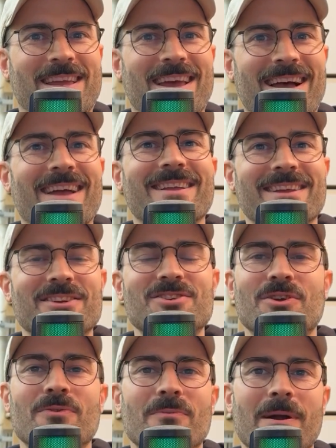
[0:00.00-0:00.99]
I just
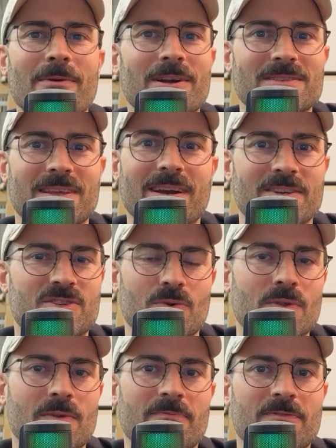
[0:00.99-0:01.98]
couldn't remember because then I
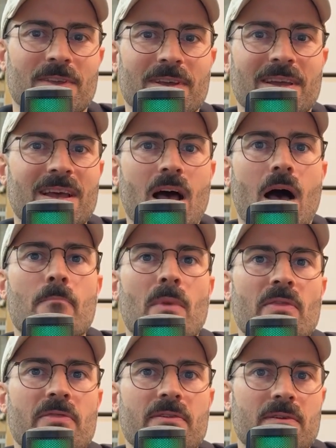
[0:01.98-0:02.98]
stored them for like a
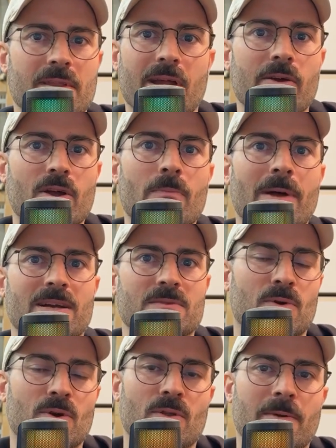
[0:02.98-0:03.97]
month, and now I go back to
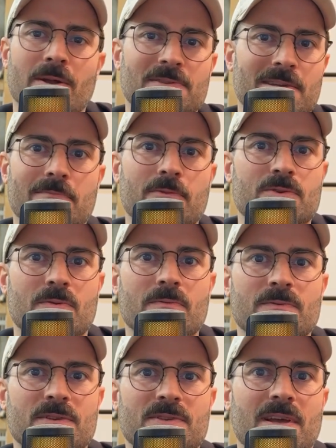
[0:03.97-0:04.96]
pull them out. I was like, which one was
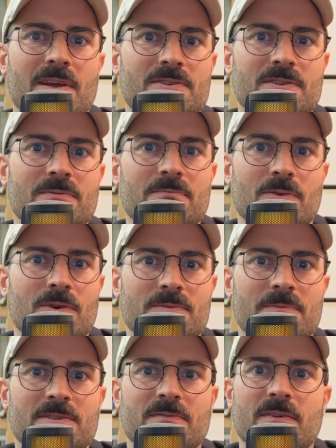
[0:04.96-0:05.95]
this actually more
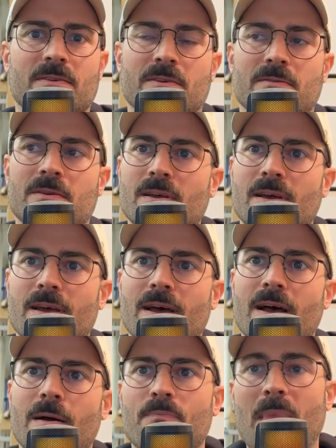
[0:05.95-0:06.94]
expensive? I don't know.
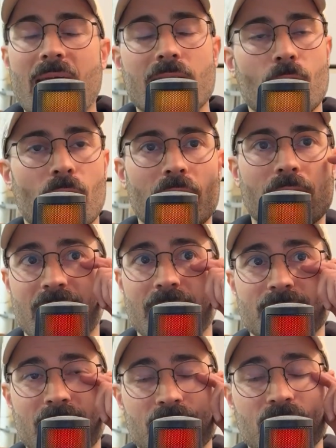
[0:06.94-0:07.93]
Anyway,
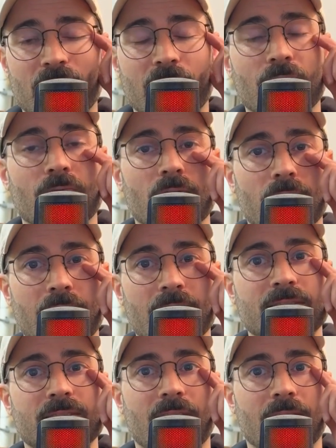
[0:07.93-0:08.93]
it's actually cutting really
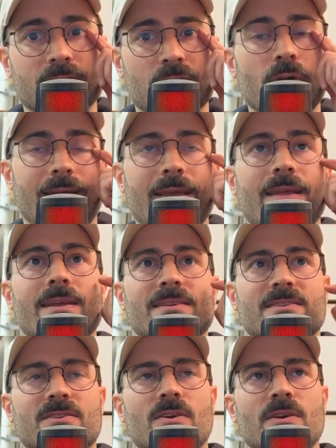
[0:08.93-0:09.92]
nice. Yeah. So it is, as
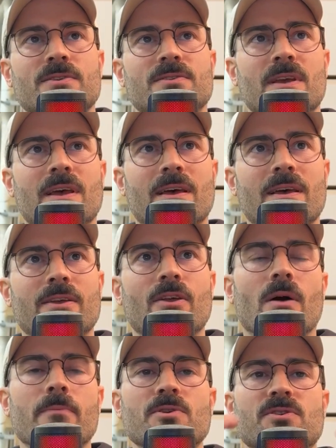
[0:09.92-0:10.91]
long as,
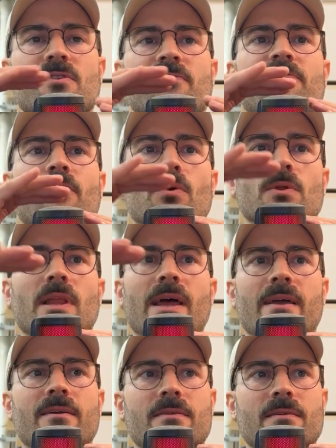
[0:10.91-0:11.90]
I'm using the full
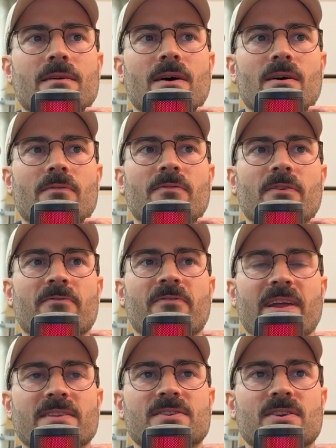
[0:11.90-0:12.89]
length of the
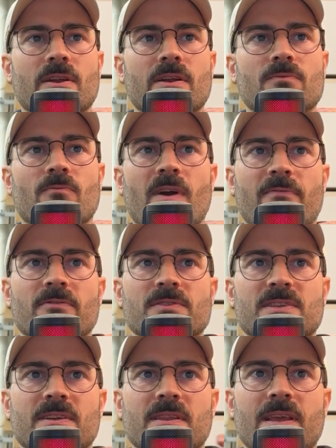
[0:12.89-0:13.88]
fence on it,
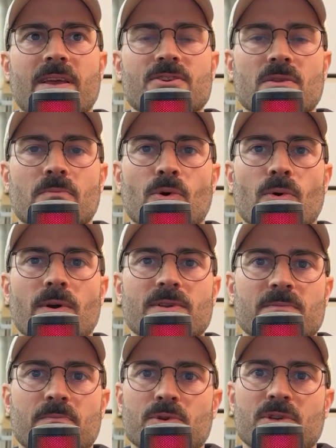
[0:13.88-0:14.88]
referencing the edge of the board as I'm
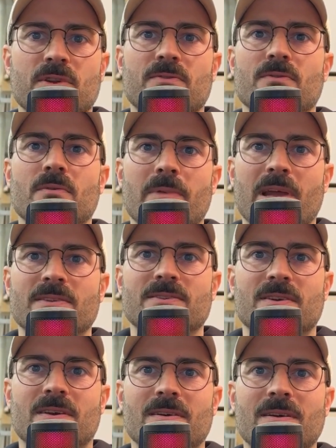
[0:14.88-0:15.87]
pushing it through the
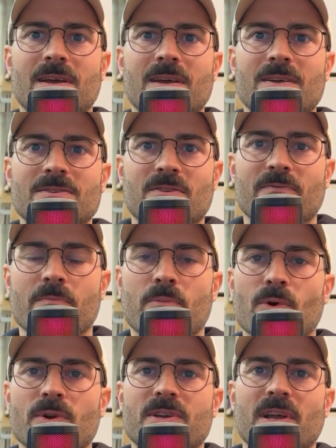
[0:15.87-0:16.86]
bandsaw. So if your
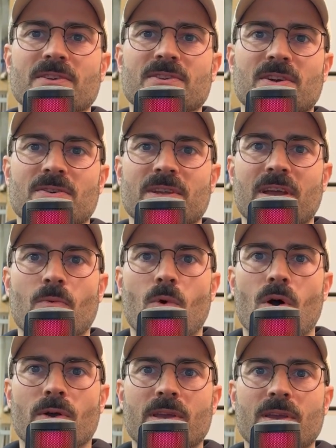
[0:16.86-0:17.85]
board does start to get
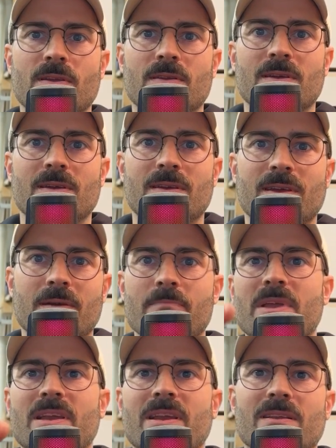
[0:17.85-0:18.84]
wonky, it
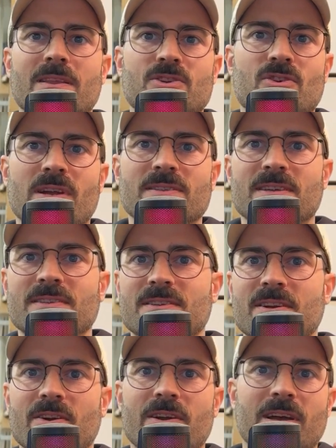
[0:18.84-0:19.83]
immediately translates in
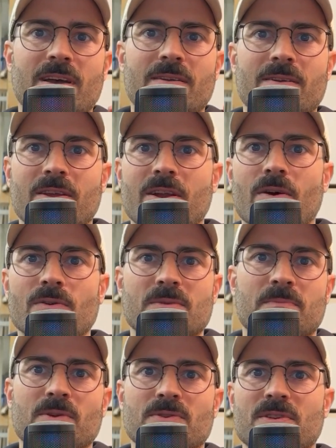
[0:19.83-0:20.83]
your cut, as
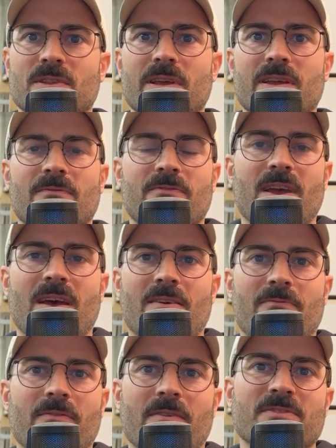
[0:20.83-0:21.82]
opposed to like if you've
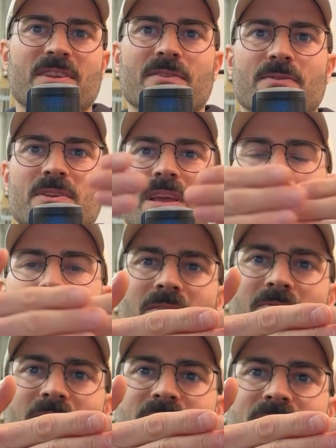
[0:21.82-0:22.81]
ever seen those kind of
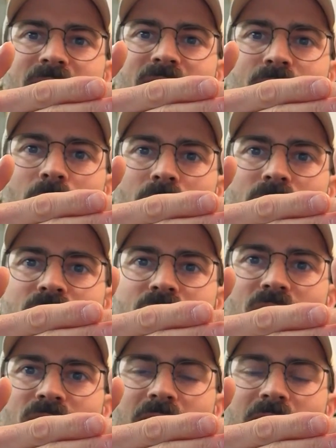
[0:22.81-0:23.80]
fences where it's
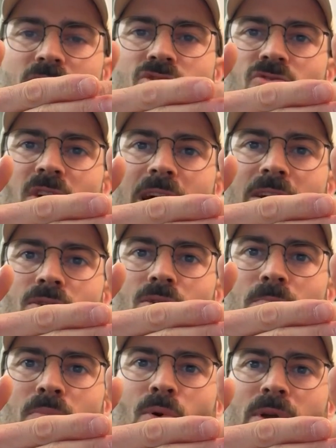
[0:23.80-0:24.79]
just like a triangle
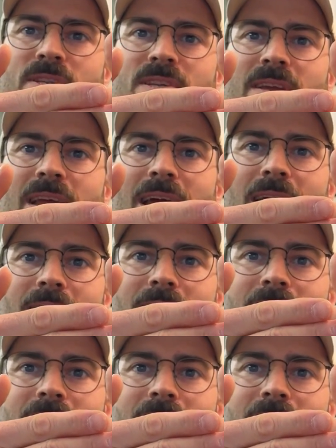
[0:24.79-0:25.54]
pointing at